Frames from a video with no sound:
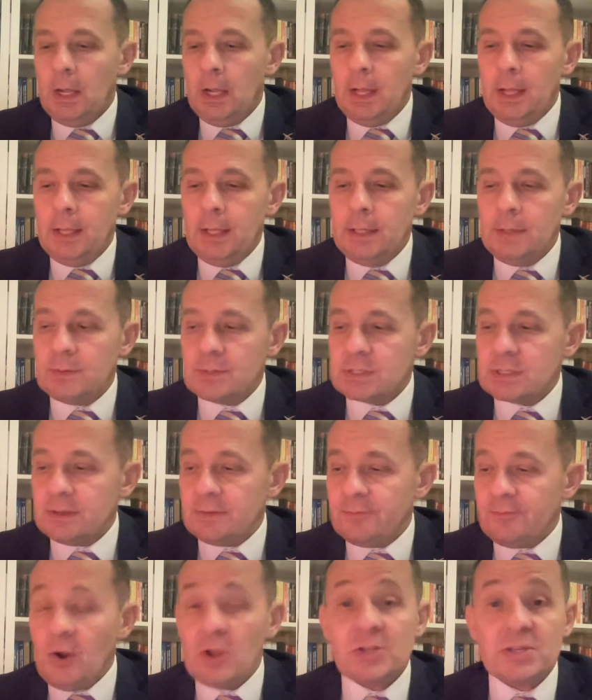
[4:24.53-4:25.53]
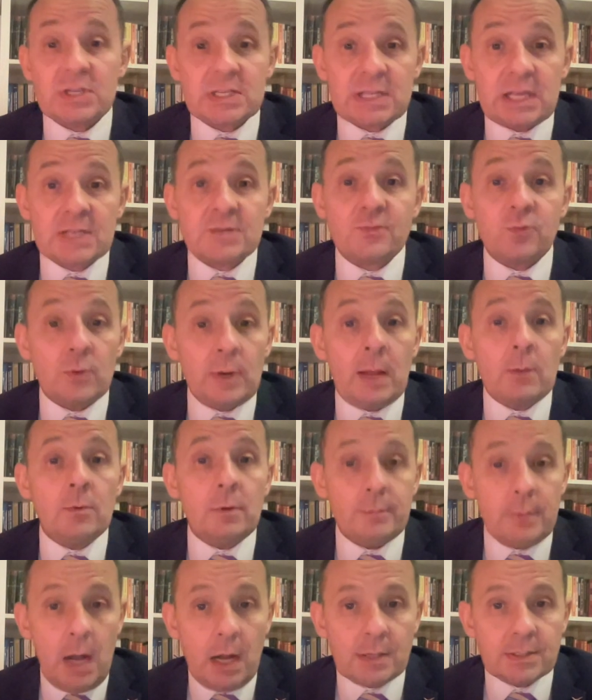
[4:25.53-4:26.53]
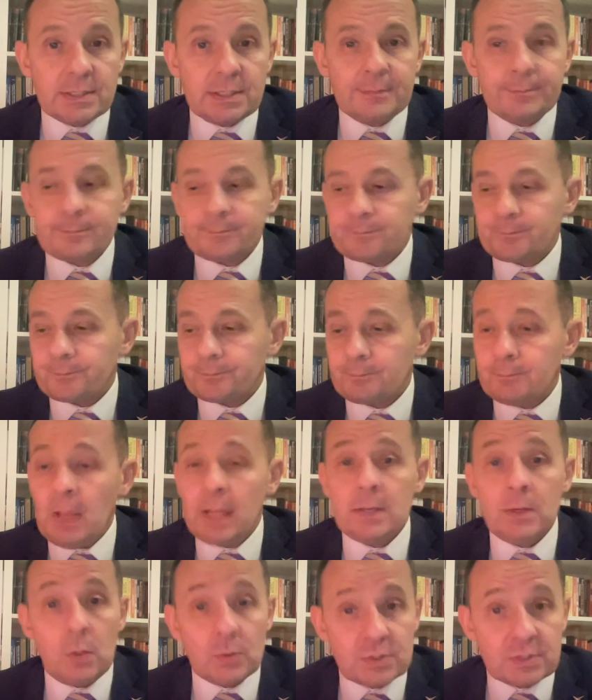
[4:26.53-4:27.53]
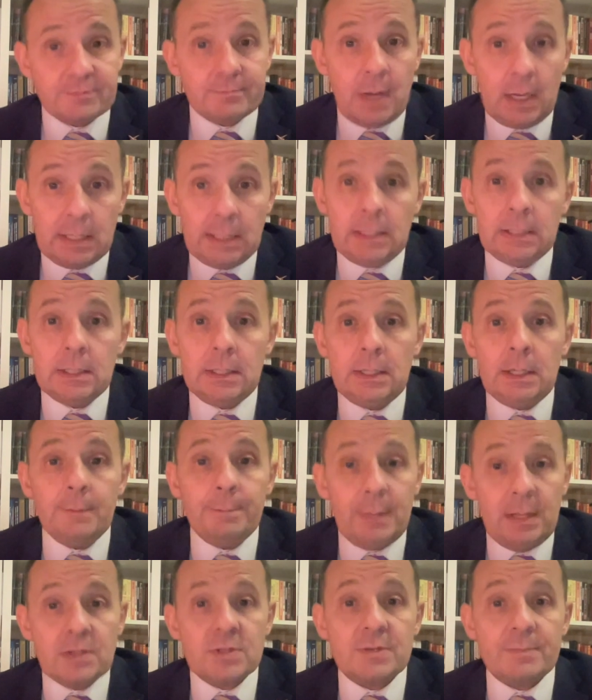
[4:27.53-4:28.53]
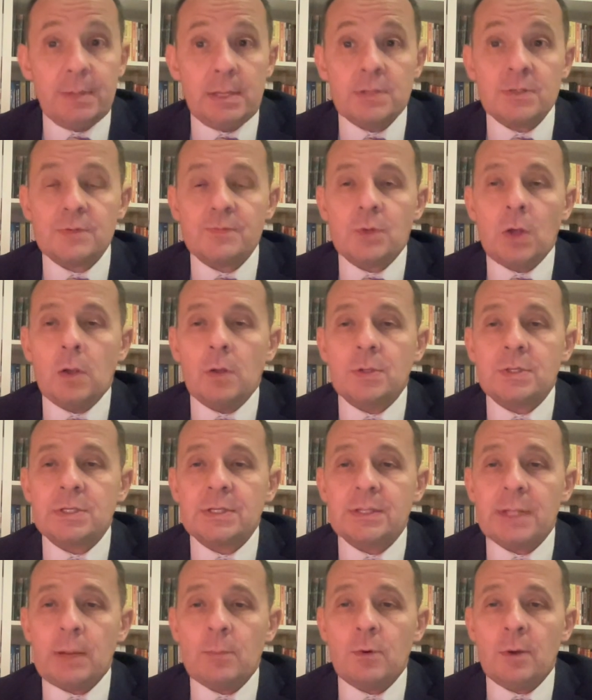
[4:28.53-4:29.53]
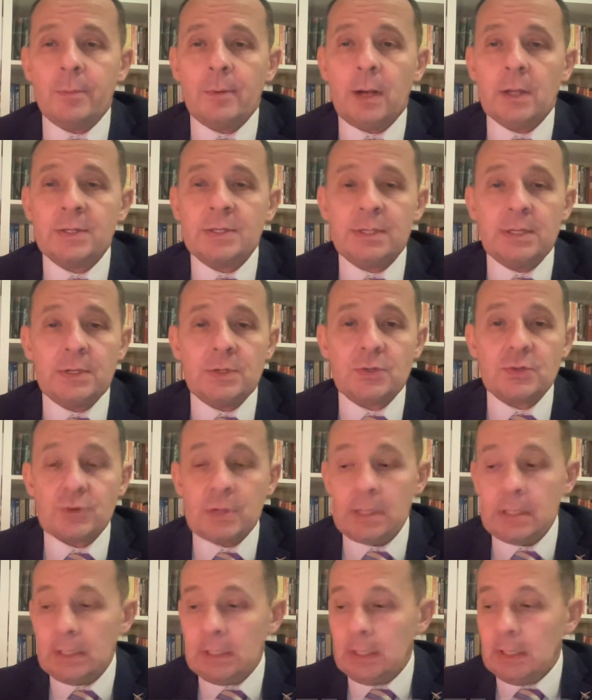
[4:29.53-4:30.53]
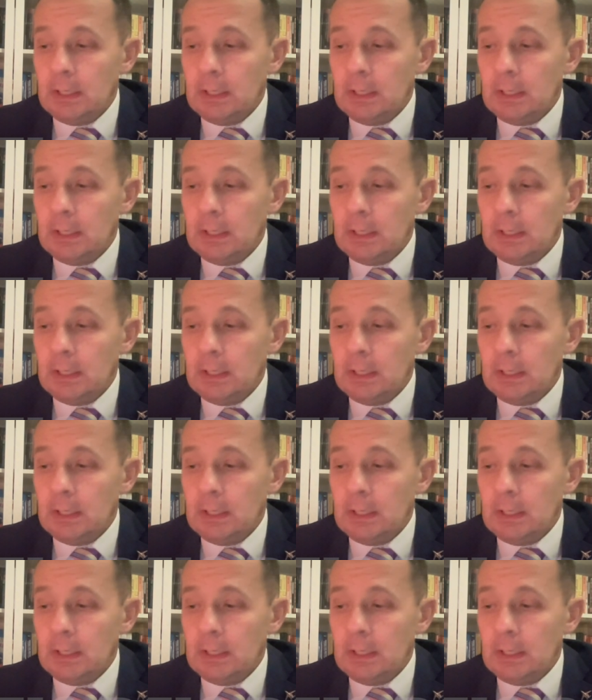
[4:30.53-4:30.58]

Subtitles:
He was a very successful network marketer, made lots of money, millions and millions of dollars in the network marketing industry.